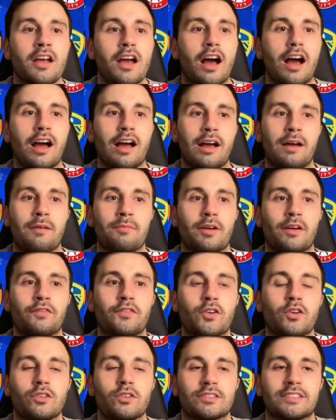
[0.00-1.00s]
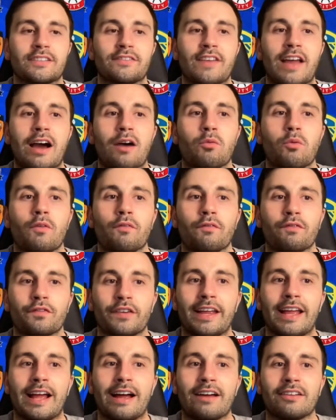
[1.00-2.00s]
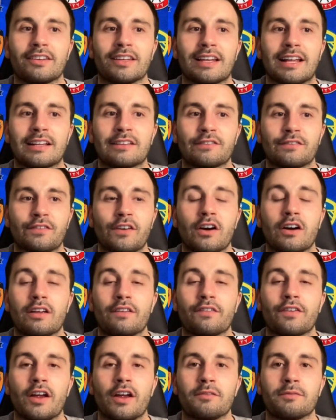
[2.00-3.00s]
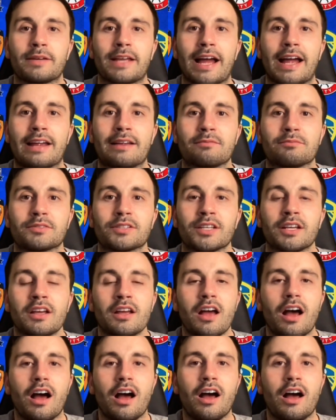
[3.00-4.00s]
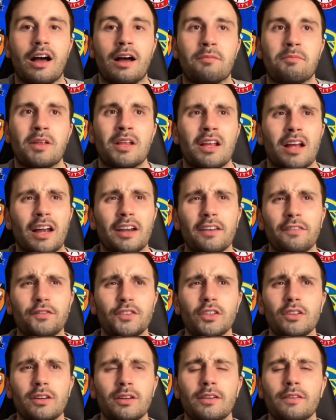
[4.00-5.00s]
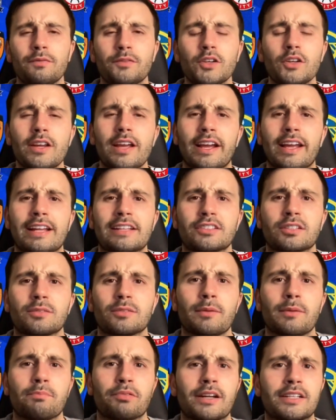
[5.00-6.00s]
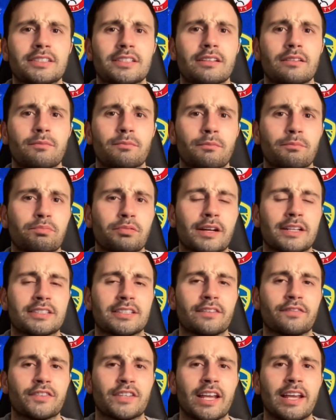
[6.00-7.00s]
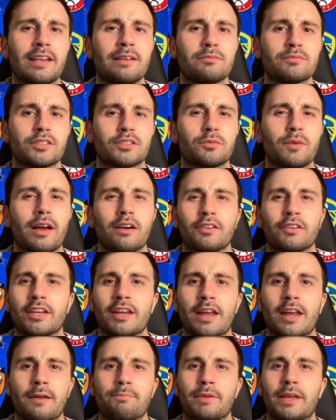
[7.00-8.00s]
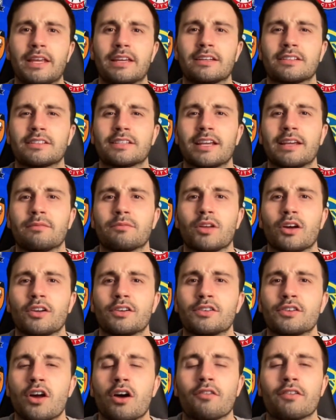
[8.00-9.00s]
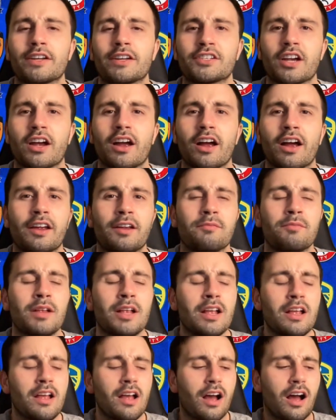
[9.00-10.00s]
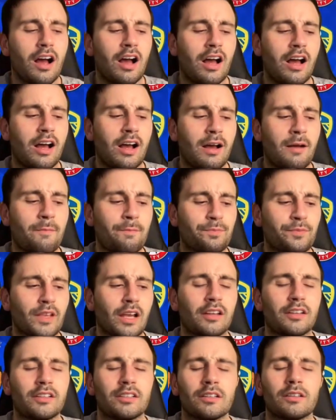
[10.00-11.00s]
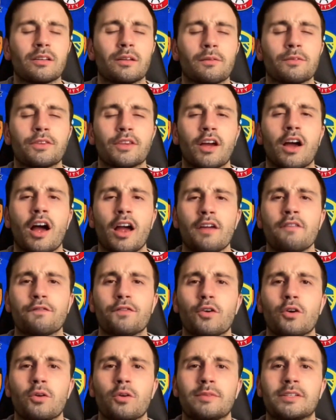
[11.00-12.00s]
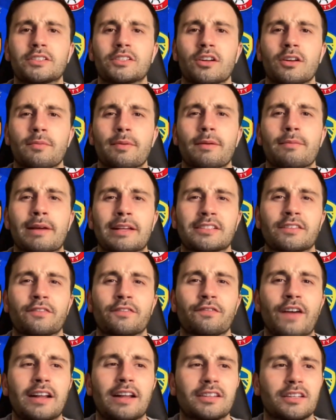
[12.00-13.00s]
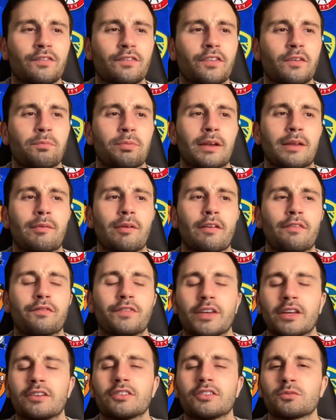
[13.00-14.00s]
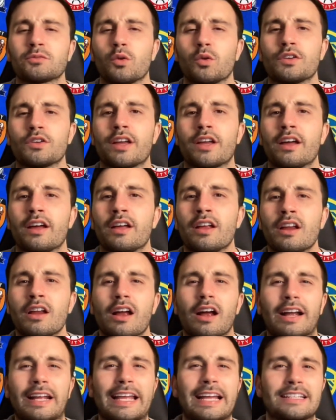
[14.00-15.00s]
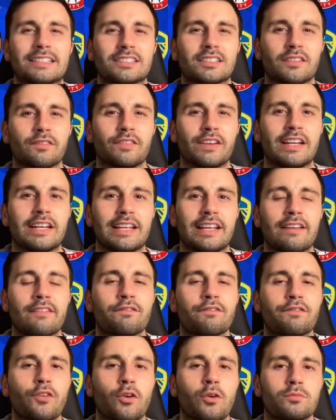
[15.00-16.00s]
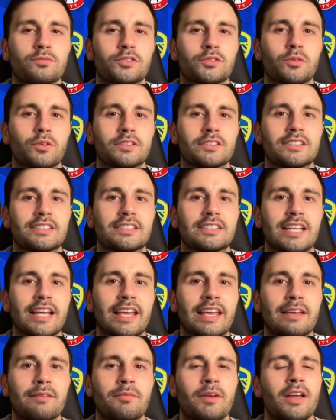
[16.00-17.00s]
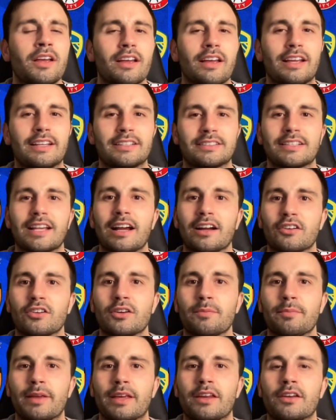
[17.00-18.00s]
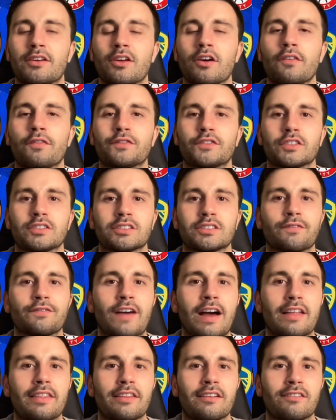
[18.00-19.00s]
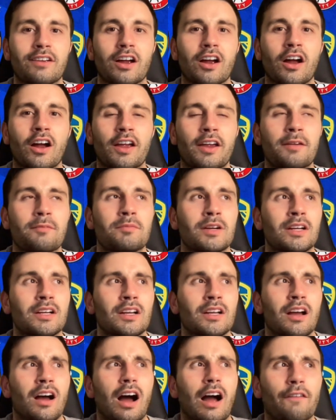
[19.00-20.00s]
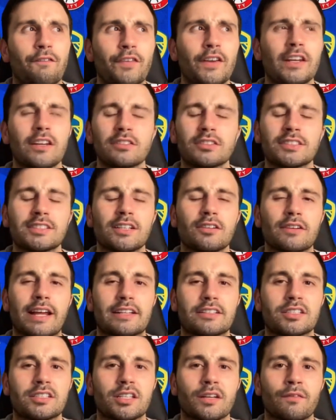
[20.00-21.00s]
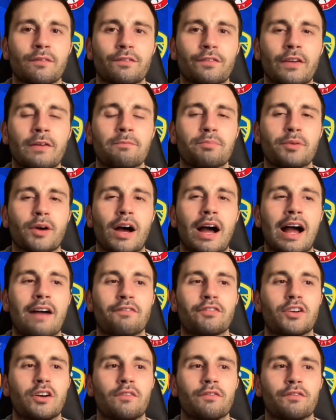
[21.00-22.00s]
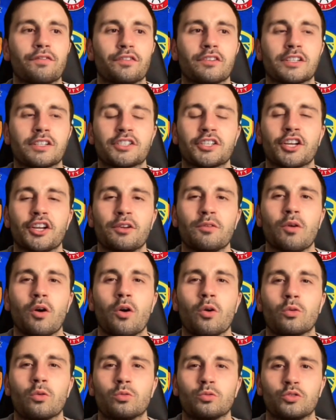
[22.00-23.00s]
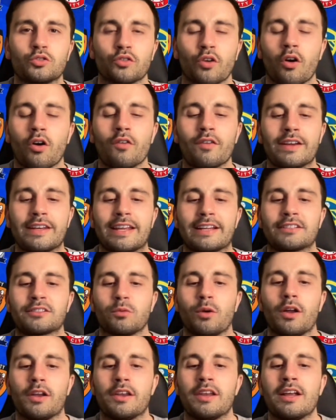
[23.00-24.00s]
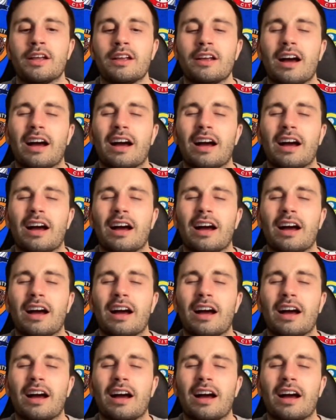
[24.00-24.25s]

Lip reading: Of course, they've now won 3 out of the last 5 home games. And they've done it against some impressive teams as well, you know, beating a team like Norwich at home. The home form is going to be a massive factor for Plymouth. You just wonder, against a really informed Swansea team, is that going to be enough, just the fact they're at home? I think they'll still get something, but I have gone for a 2-2 draw in this one.